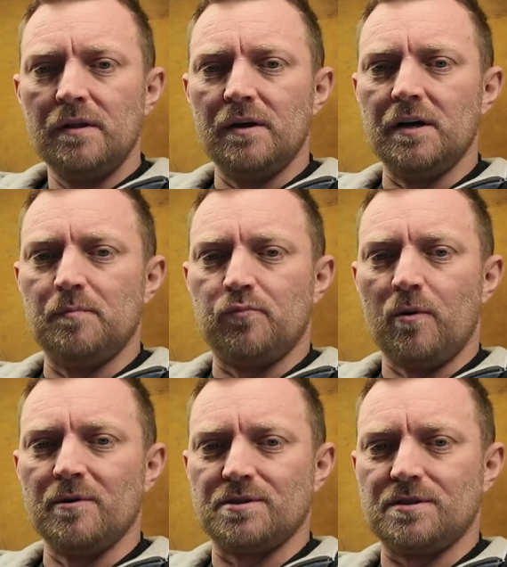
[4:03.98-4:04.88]
They
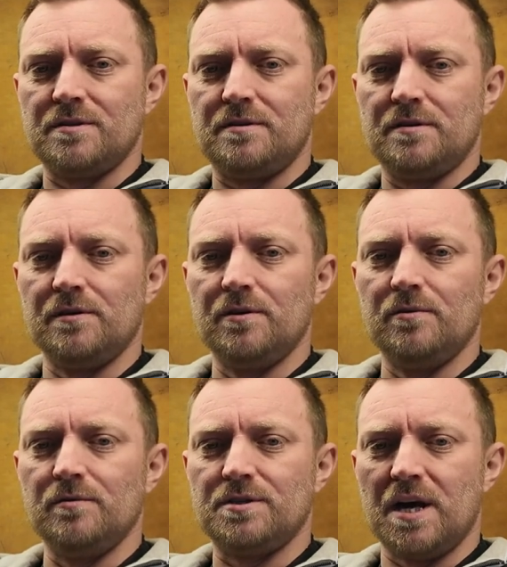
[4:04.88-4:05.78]
promised
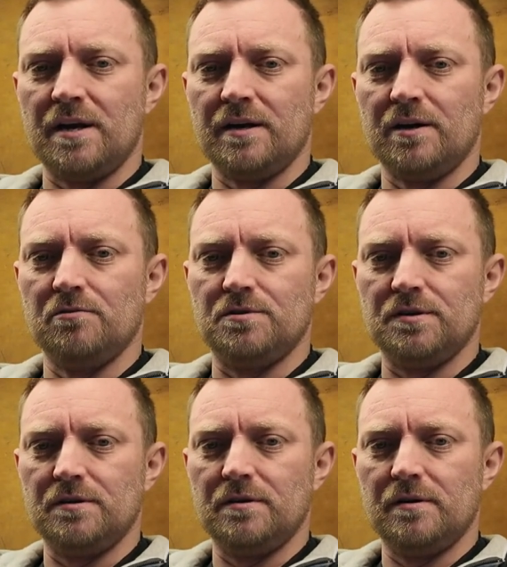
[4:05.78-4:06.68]
to send out
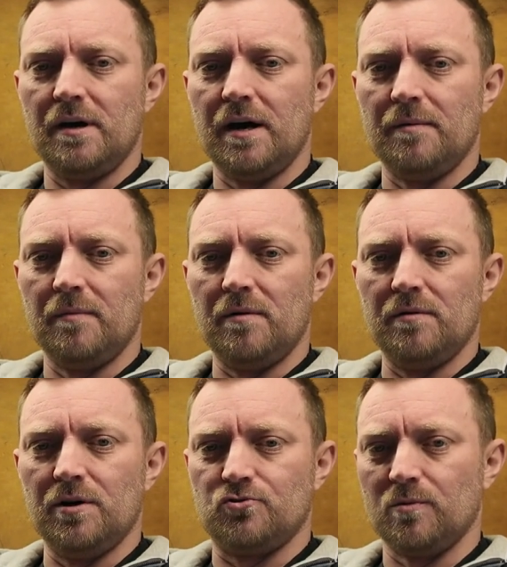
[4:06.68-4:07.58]
a
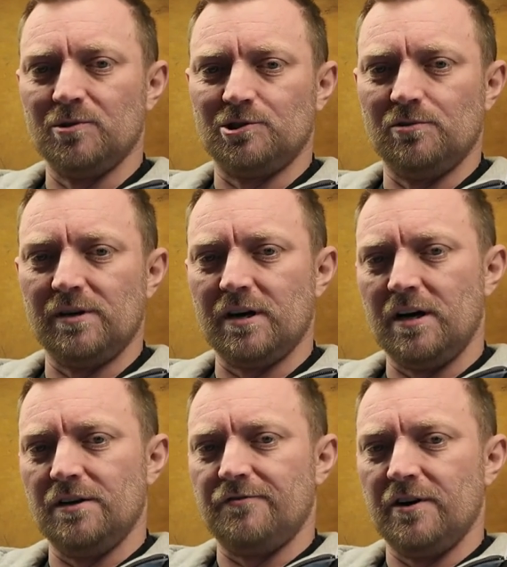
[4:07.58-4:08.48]
troubleshooting
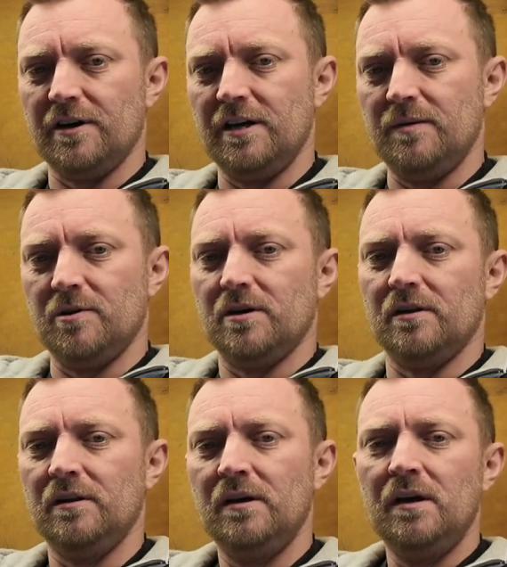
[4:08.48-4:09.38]
guide via
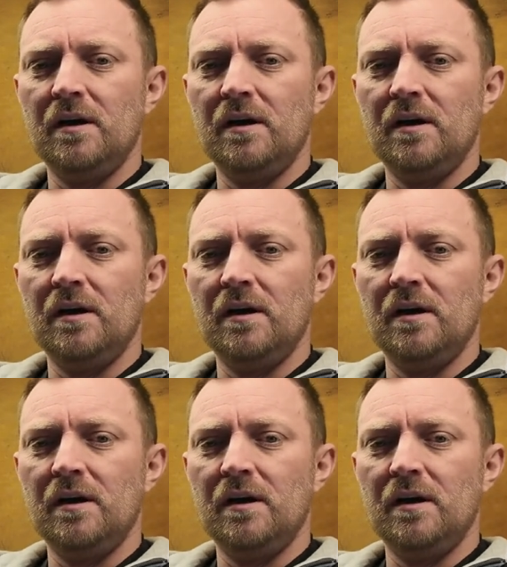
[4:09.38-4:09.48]
email.